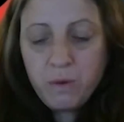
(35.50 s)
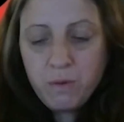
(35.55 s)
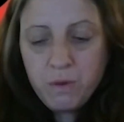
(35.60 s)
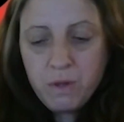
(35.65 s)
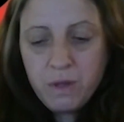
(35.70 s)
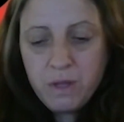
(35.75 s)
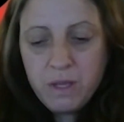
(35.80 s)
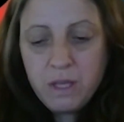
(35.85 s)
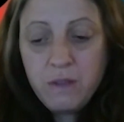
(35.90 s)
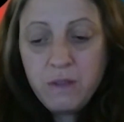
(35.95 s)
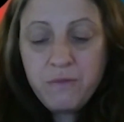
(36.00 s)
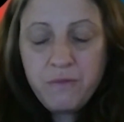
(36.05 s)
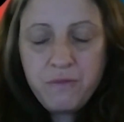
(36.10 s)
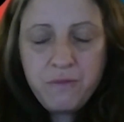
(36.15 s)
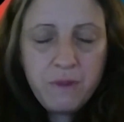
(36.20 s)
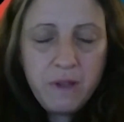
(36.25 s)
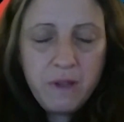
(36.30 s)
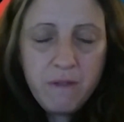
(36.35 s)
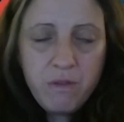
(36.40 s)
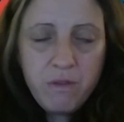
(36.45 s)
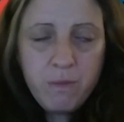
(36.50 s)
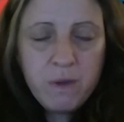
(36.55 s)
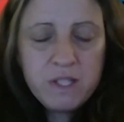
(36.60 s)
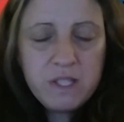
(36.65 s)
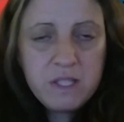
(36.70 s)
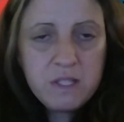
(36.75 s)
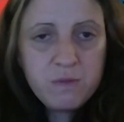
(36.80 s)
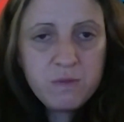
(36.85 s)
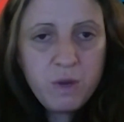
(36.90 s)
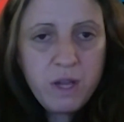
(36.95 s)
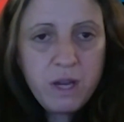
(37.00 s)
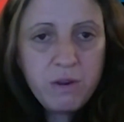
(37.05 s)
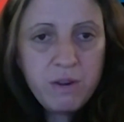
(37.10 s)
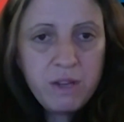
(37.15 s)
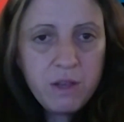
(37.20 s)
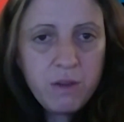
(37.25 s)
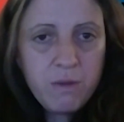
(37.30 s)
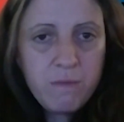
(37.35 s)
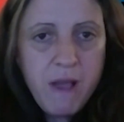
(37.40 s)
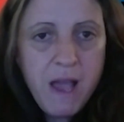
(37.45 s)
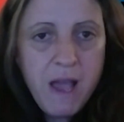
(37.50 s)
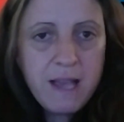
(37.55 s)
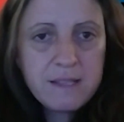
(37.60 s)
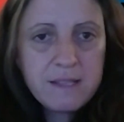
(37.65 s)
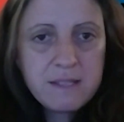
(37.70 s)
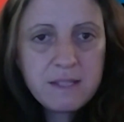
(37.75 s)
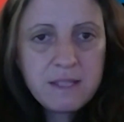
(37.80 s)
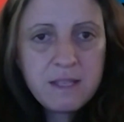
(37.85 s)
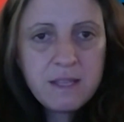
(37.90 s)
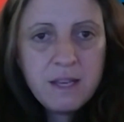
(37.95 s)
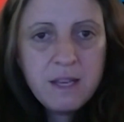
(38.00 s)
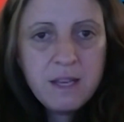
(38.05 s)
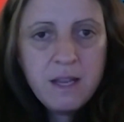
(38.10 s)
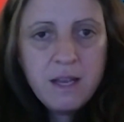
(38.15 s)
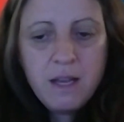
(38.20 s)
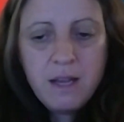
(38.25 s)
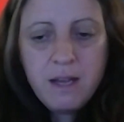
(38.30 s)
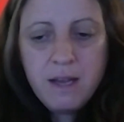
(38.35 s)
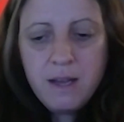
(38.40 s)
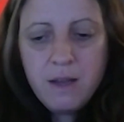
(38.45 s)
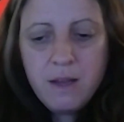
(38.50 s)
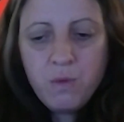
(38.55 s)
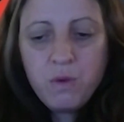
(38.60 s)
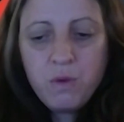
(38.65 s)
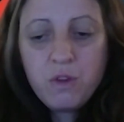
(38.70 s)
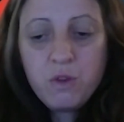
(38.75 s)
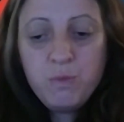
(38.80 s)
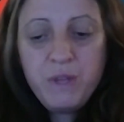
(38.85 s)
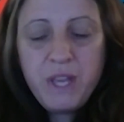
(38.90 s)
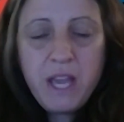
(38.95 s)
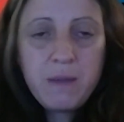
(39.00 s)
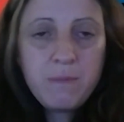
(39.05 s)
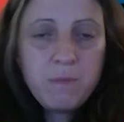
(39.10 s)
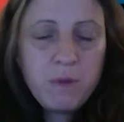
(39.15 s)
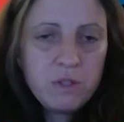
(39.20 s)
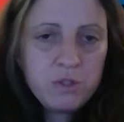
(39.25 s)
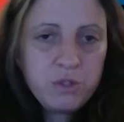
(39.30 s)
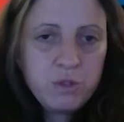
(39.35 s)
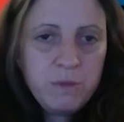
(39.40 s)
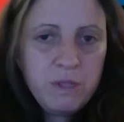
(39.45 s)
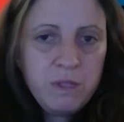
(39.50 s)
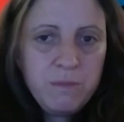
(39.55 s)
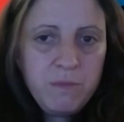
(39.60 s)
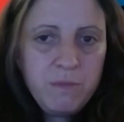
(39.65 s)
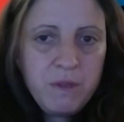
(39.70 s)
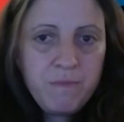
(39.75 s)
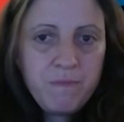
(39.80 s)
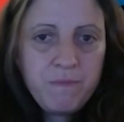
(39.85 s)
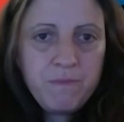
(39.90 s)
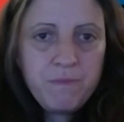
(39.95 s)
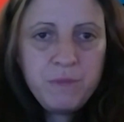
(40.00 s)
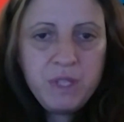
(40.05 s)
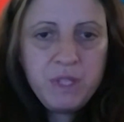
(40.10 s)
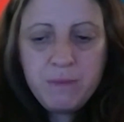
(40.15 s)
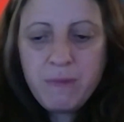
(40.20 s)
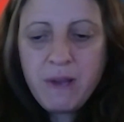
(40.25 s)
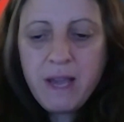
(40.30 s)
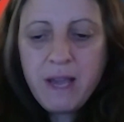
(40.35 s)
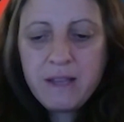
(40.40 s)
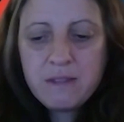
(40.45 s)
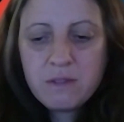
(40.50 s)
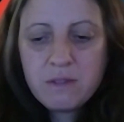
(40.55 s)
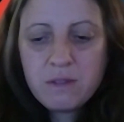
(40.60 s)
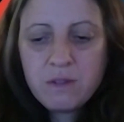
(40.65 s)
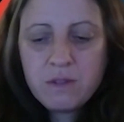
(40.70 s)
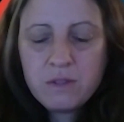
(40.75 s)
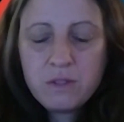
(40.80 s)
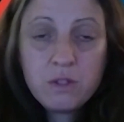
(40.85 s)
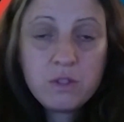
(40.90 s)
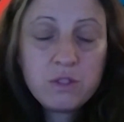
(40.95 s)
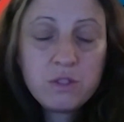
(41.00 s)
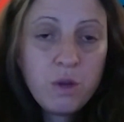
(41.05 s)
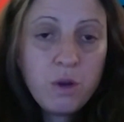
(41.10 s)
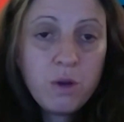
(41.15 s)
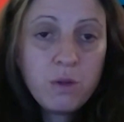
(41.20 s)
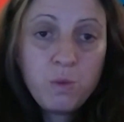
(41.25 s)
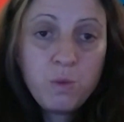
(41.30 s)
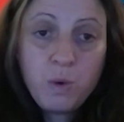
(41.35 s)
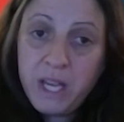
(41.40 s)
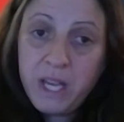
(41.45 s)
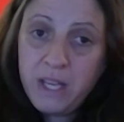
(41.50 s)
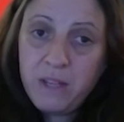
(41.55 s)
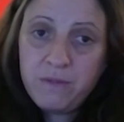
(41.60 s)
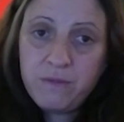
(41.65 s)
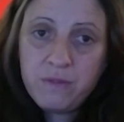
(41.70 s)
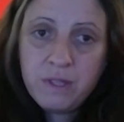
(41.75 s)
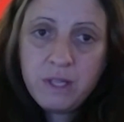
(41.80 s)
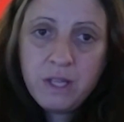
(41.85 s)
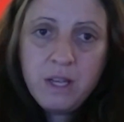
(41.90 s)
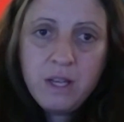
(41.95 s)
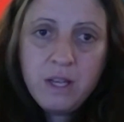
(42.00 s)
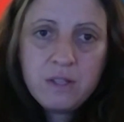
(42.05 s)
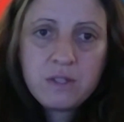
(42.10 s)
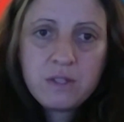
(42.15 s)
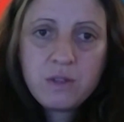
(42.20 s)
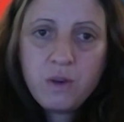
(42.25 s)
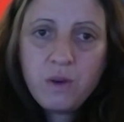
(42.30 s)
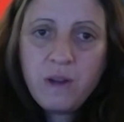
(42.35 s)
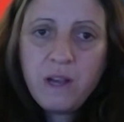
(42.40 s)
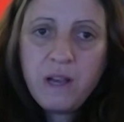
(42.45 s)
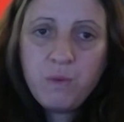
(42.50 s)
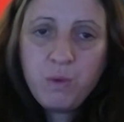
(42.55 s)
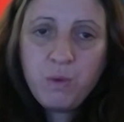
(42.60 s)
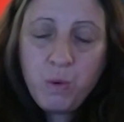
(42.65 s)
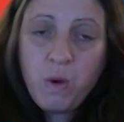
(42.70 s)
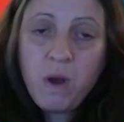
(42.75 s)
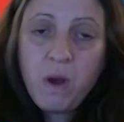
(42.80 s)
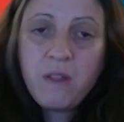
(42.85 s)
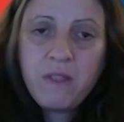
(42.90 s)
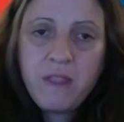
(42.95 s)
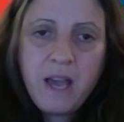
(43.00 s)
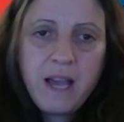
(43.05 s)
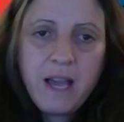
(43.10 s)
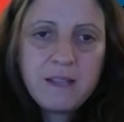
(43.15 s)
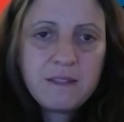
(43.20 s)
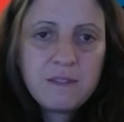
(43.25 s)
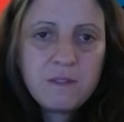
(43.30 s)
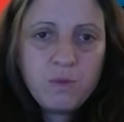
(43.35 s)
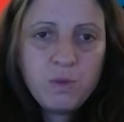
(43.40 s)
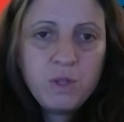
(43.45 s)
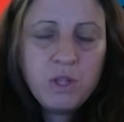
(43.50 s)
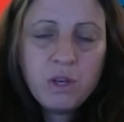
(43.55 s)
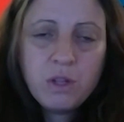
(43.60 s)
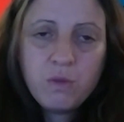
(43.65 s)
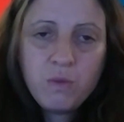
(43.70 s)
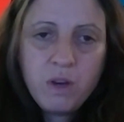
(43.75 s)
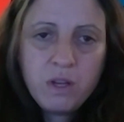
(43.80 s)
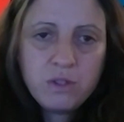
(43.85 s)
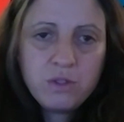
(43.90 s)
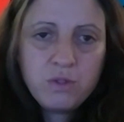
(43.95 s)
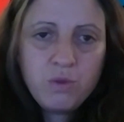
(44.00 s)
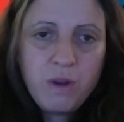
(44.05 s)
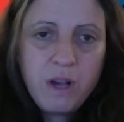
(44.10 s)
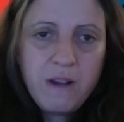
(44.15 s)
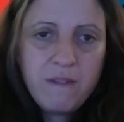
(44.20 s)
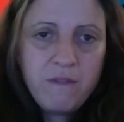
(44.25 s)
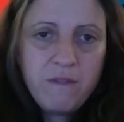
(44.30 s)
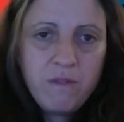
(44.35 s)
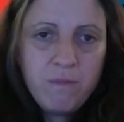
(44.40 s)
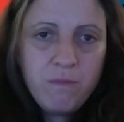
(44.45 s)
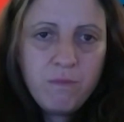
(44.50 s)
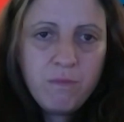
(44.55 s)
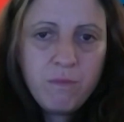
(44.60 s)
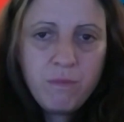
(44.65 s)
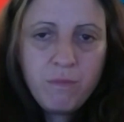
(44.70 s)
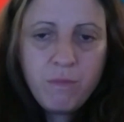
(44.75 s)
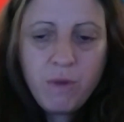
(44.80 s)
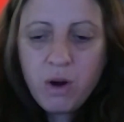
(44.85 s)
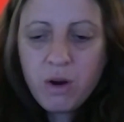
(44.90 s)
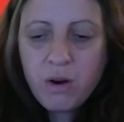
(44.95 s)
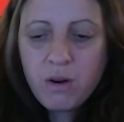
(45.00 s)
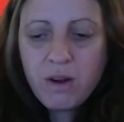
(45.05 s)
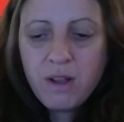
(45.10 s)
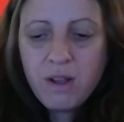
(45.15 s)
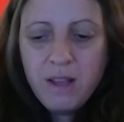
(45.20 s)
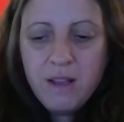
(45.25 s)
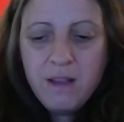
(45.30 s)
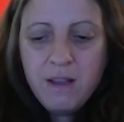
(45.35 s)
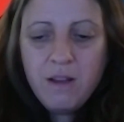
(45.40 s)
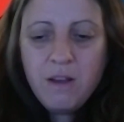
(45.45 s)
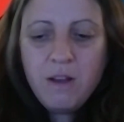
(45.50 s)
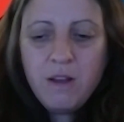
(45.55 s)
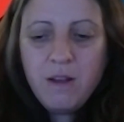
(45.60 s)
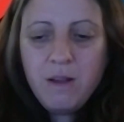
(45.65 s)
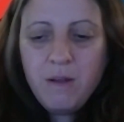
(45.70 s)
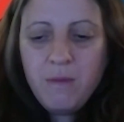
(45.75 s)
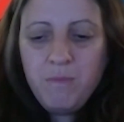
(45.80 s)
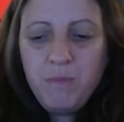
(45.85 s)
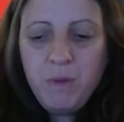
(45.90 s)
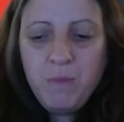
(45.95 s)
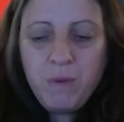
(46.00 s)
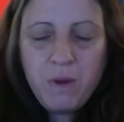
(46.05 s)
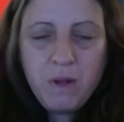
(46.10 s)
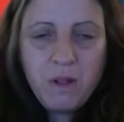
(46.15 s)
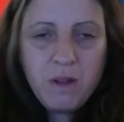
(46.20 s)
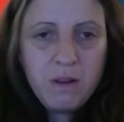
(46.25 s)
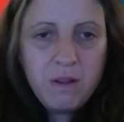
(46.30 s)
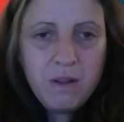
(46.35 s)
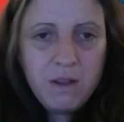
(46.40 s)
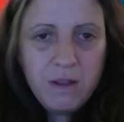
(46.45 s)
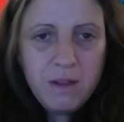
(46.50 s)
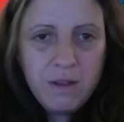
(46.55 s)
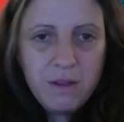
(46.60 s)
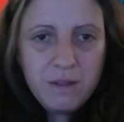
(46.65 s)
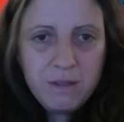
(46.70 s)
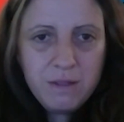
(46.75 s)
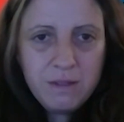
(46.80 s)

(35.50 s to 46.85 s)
Uh, if everybody is wearing a mask, uh, we'll be able to minim minimize uh, the second wave. So we want that. We don't want to have more uh, people uh,